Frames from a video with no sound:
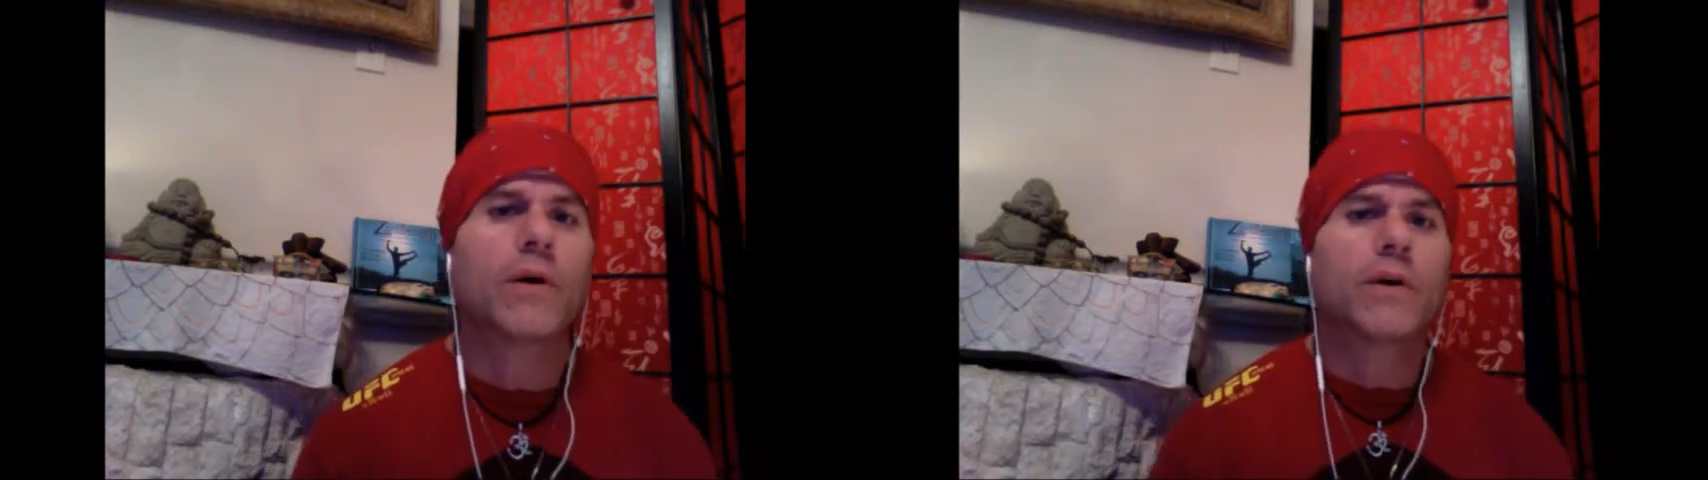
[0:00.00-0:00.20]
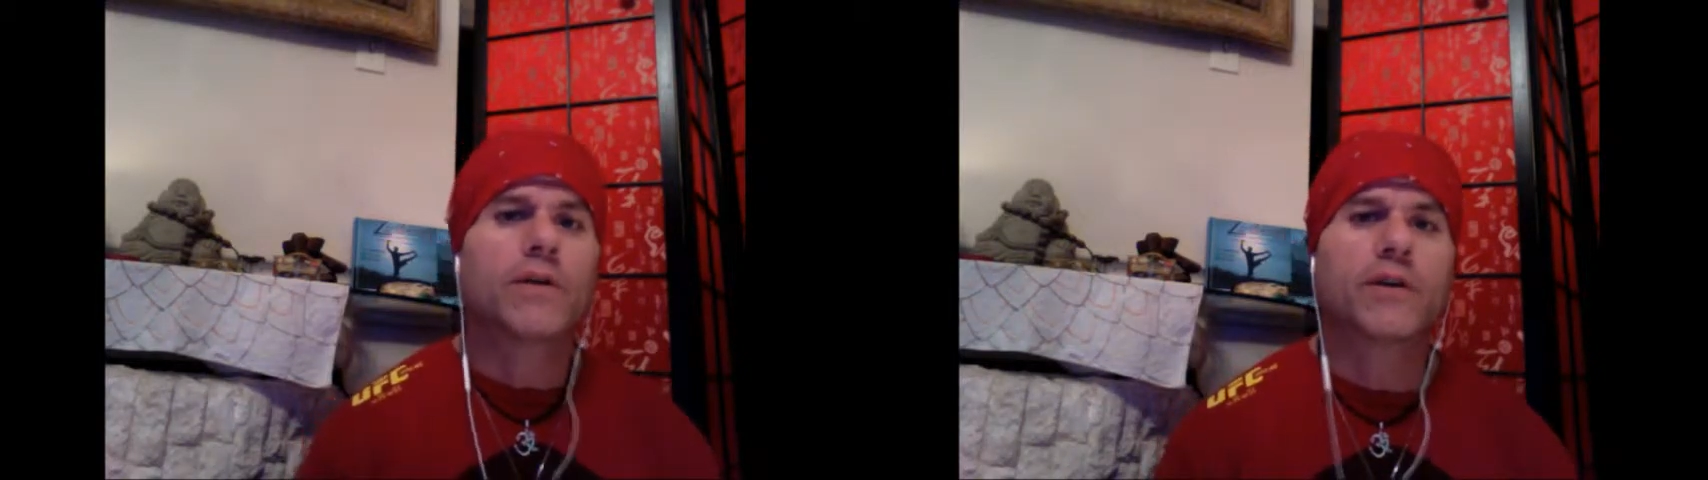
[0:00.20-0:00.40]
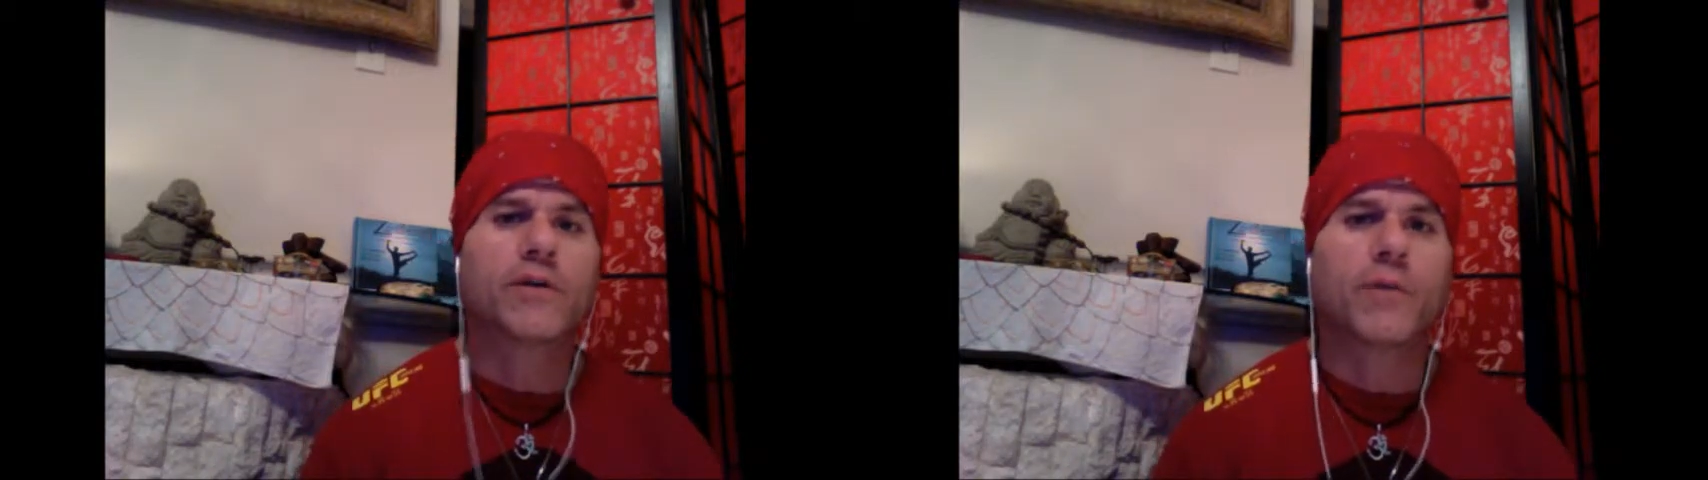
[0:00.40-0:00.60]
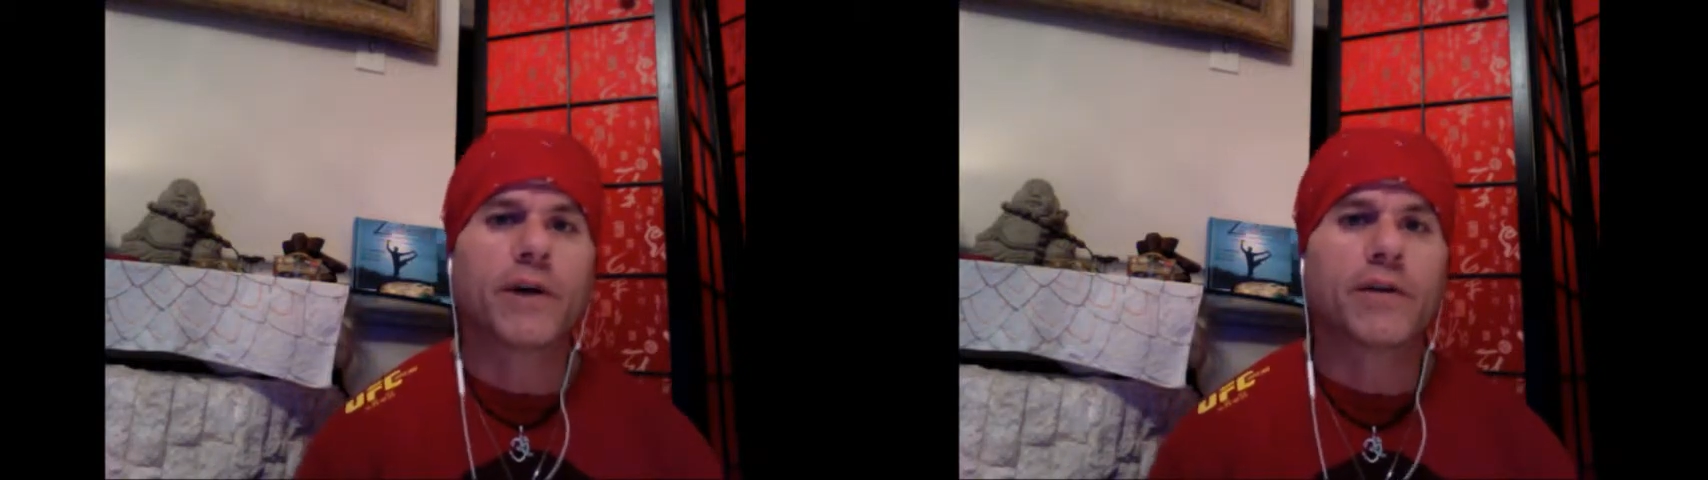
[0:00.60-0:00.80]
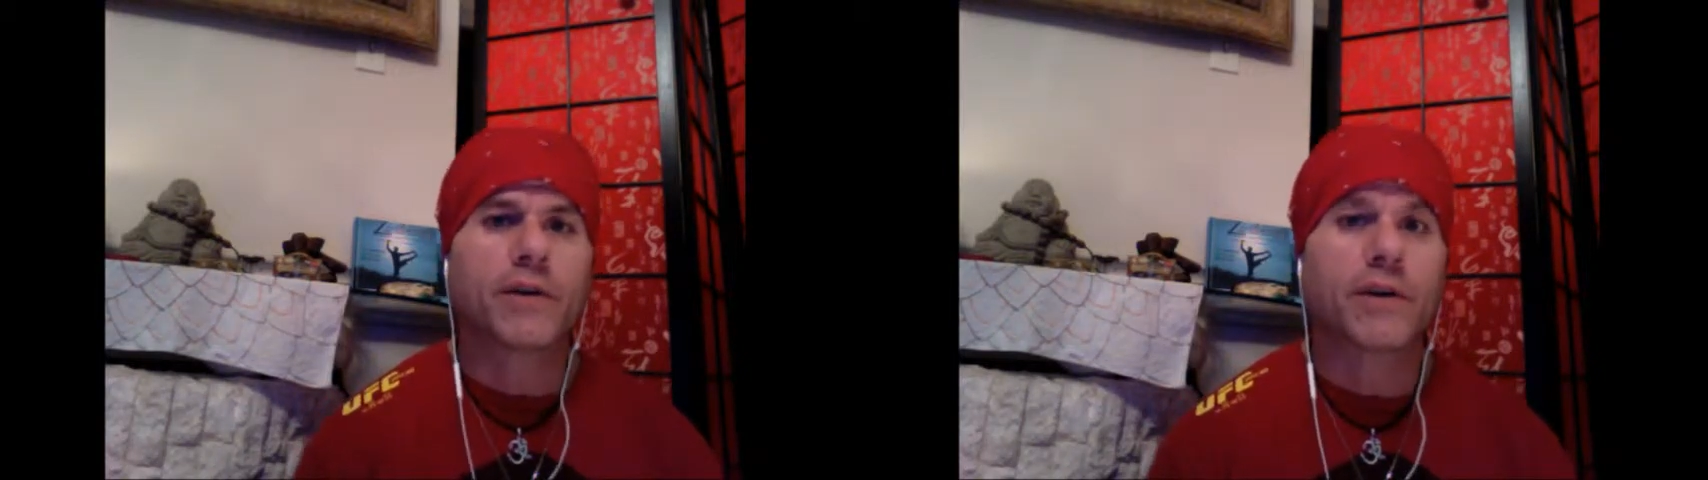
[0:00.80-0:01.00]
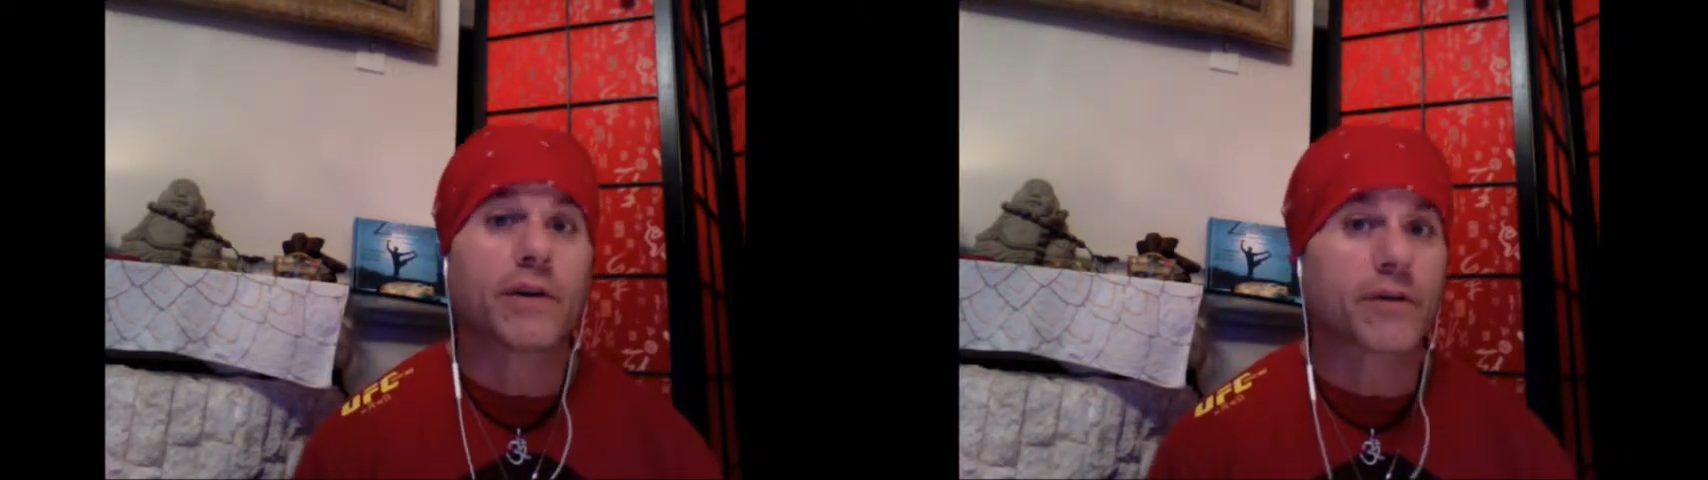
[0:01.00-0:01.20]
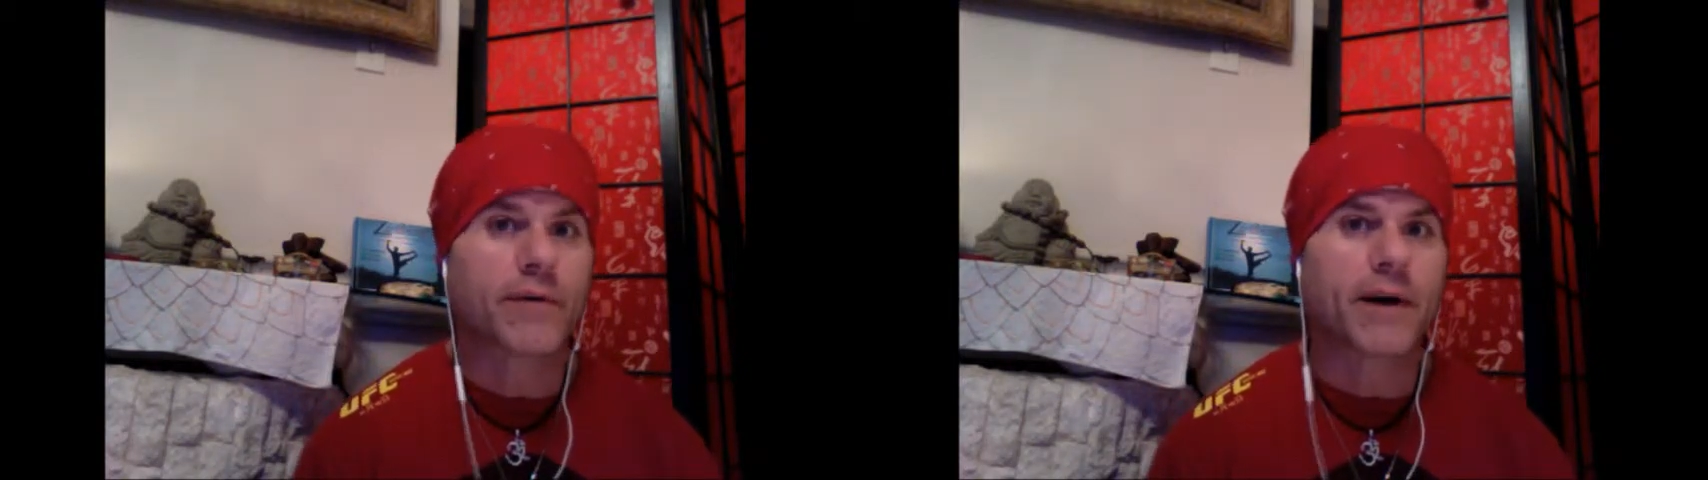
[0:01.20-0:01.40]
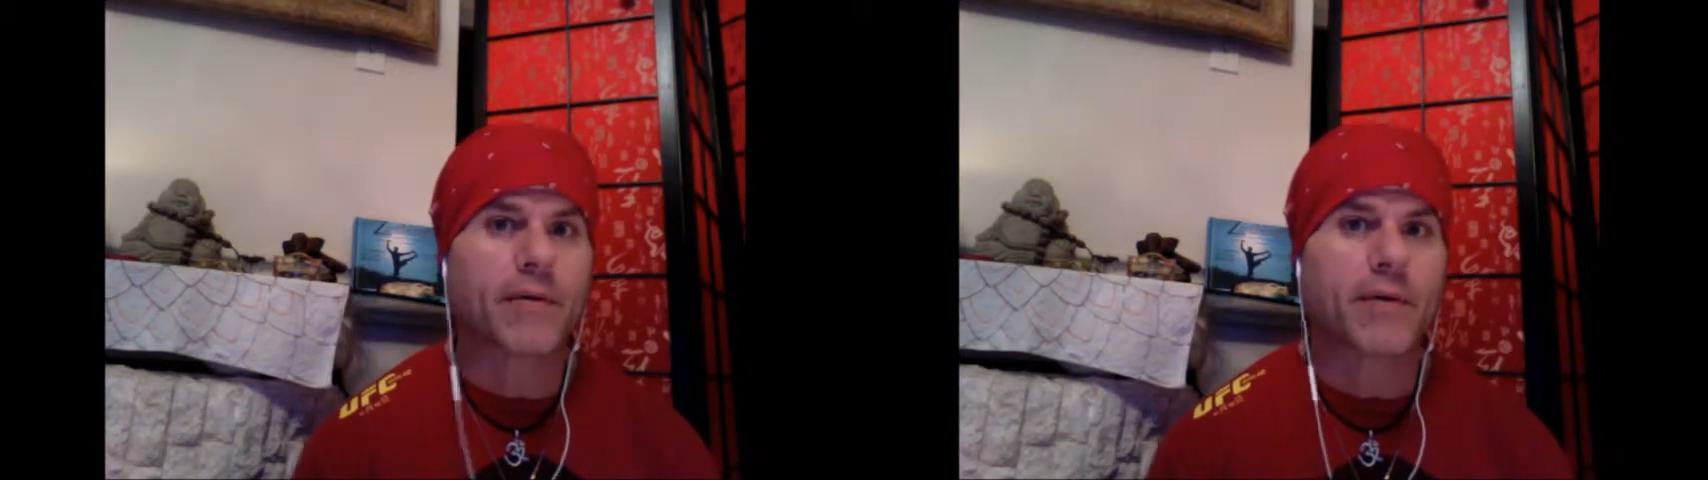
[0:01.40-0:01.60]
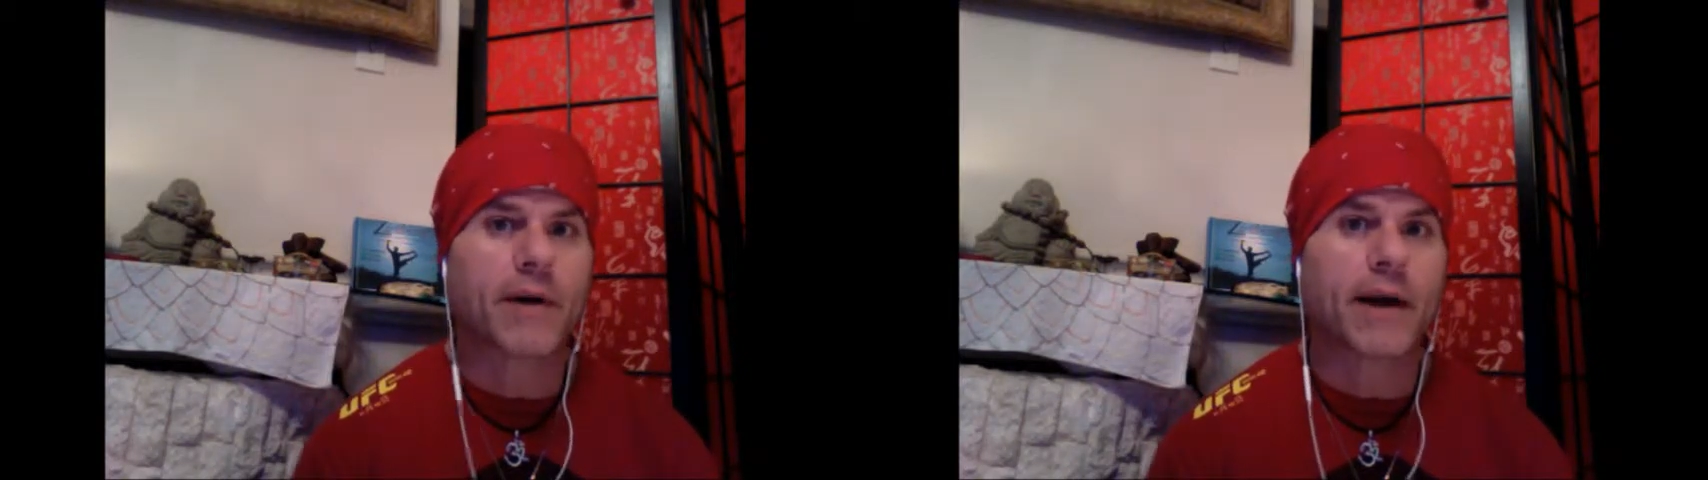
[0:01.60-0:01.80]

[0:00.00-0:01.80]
situation is surrendering,